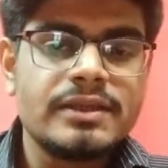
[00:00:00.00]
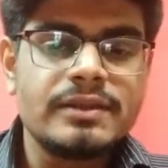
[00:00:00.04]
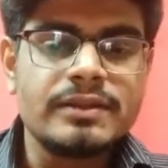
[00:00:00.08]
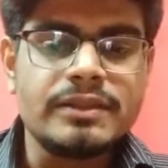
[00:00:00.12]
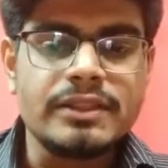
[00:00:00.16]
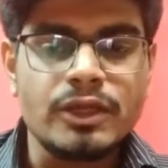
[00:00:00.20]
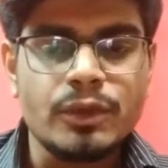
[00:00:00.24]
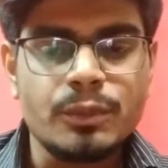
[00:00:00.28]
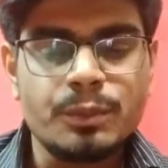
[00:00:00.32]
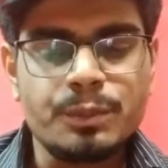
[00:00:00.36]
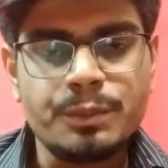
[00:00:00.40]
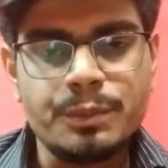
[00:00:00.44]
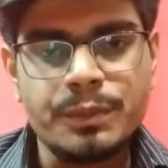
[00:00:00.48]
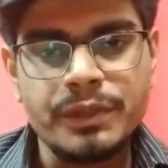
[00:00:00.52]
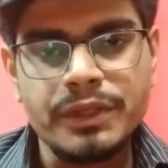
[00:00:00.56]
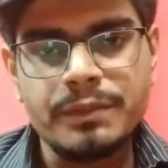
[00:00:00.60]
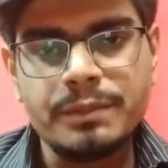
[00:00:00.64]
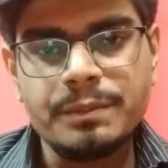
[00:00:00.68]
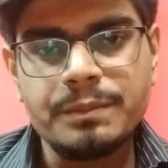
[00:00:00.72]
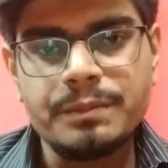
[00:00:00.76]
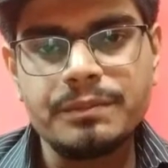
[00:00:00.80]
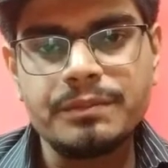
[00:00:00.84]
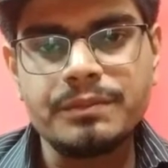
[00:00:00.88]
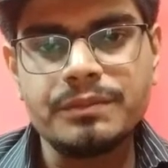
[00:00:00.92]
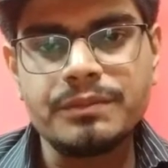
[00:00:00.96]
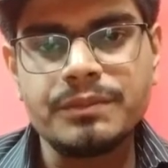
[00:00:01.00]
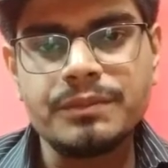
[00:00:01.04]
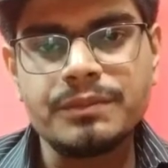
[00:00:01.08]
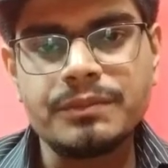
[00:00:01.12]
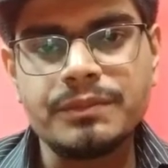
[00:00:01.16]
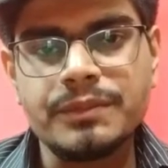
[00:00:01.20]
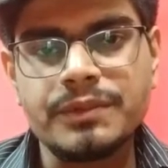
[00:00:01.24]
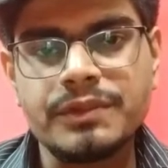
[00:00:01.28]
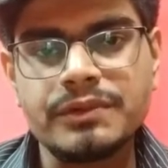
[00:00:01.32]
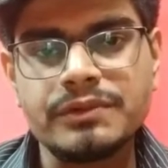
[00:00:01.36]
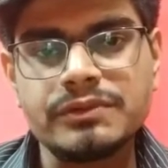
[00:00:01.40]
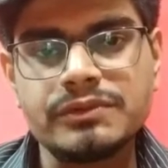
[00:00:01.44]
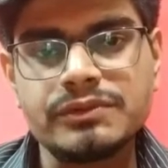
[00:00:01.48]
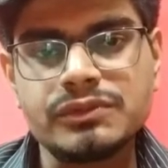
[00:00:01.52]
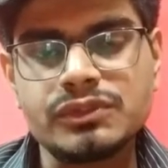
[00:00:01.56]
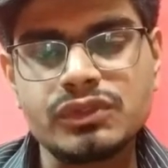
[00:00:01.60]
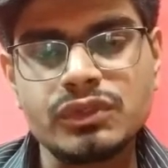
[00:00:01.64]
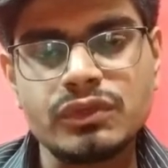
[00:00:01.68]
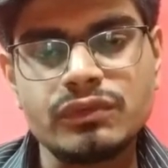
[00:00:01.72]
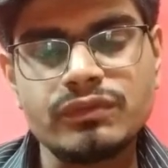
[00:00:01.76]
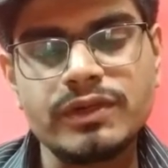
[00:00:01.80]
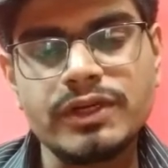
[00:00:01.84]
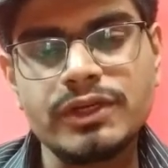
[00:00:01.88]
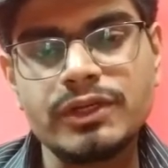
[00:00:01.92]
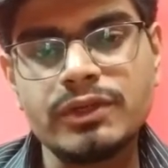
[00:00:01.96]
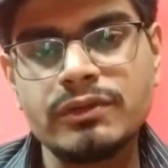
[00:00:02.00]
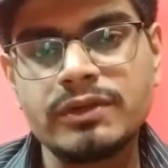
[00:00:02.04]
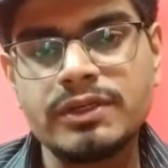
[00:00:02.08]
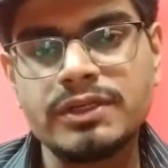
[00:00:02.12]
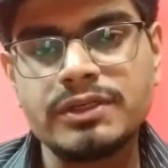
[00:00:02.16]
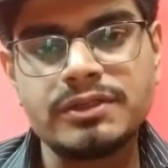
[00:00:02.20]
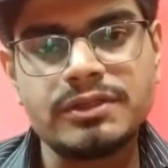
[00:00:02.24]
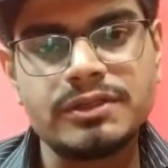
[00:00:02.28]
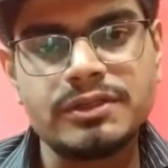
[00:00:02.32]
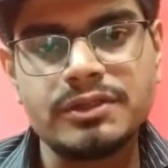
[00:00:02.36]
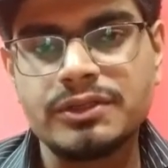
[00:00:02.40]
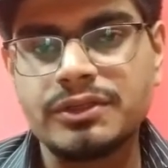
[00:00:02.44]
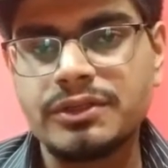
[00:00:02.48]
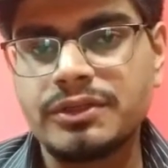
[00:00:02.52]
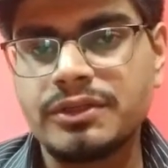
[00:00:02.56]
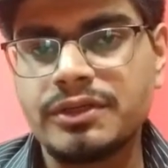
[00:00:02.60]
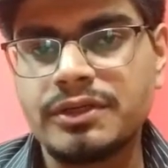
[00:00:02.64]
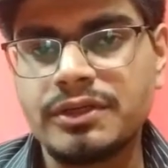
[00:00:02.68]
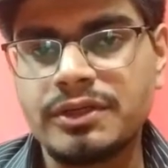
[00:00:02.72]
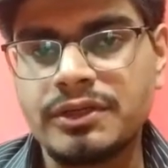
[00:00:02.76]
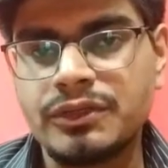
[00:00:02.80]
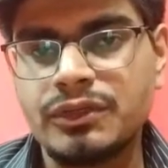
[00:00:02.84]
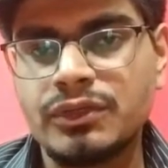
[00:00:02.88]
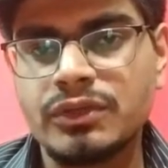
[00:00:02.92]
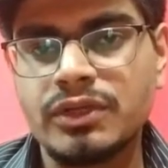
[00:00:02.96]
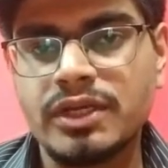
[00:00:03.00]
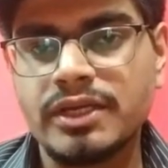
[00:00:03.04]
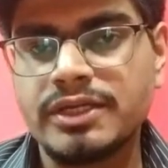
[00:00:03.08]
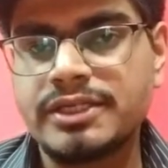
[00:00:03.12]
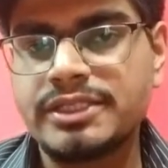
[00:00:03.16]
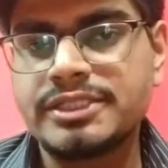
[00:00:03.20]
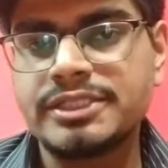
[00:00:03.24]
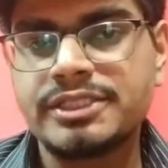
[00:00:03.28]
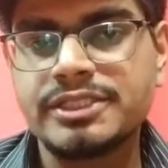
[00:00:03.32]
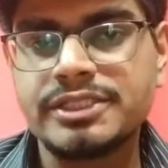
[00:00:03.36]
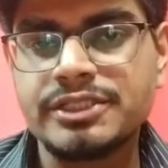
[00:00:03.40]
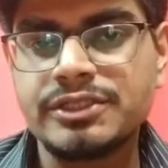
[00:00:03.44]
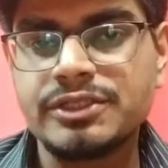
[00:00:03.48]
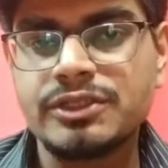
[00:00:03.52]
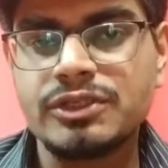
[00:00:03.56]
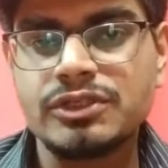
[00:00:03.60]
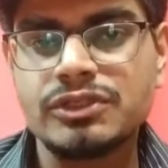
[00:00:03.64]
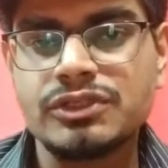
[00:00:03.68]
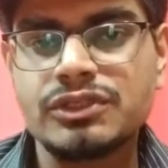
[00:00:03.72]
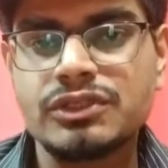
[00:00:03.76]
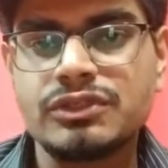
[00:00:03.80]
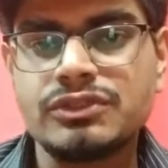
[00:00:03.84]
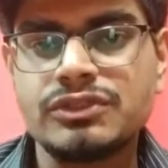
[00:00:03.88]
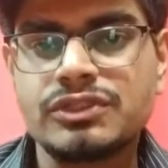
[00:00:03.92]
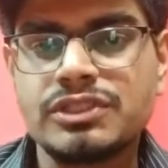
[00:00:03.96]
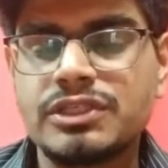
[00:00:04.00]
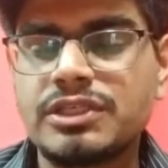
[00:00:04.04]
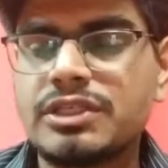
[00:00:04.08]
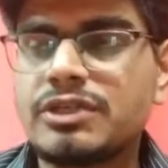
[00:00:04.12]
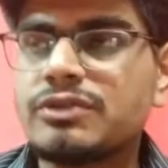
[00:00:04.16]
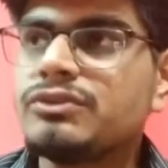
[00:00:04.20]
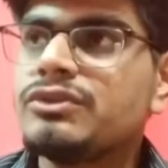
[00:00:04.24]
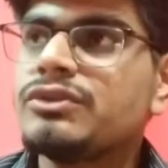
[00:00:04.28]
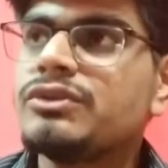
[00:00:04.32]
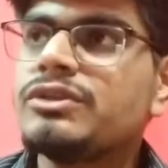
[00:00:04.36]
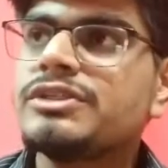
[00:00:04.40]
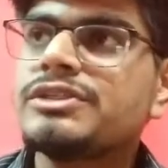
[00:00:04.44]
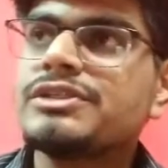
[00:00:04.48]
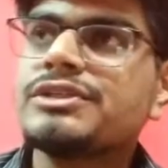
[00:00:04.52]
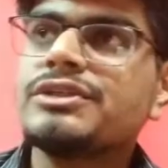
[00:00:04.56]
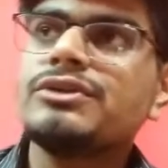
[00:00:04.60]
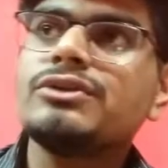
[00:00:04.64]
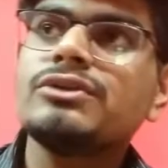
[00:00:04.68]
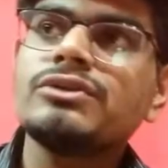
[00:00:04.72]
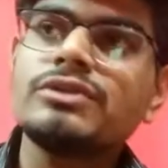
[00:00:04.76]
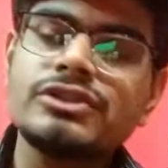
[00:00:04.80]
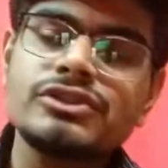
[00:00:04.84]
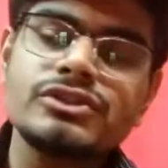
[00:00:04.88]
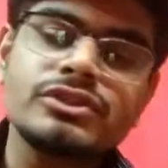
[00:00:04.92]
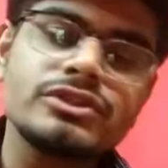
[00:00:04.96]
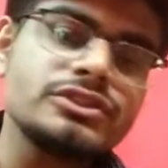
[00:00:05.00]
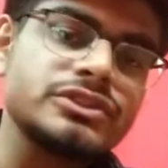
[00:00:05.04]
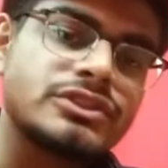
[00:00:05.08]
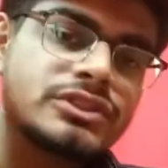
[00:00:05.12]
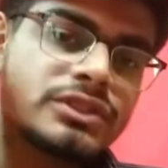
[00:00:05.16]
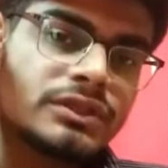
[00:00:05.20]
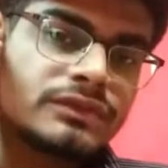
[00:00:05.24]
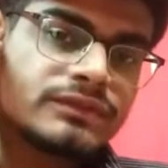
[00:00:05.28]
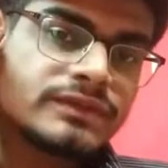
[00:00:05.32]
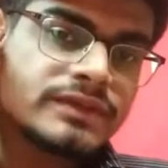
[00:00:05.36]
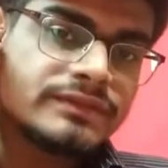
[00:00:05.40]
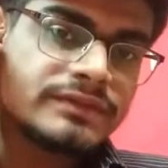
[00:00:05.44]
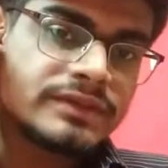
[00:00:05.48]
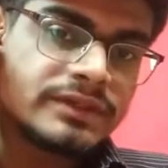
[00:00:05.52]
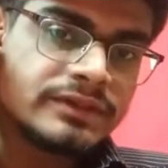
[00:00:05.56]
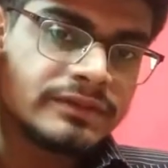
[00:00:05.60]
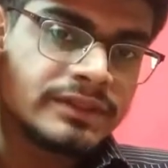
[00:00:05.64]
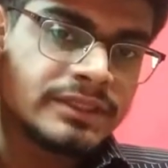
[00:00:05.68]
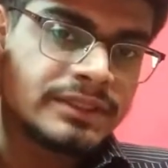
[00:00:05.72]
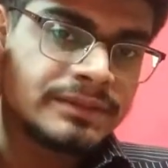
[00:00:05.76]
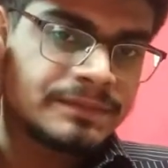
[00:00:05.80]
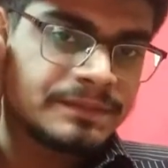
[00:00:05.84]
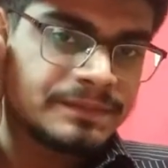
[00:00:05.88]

Now so far you had written your solution. Now you listen to the solution of everyone.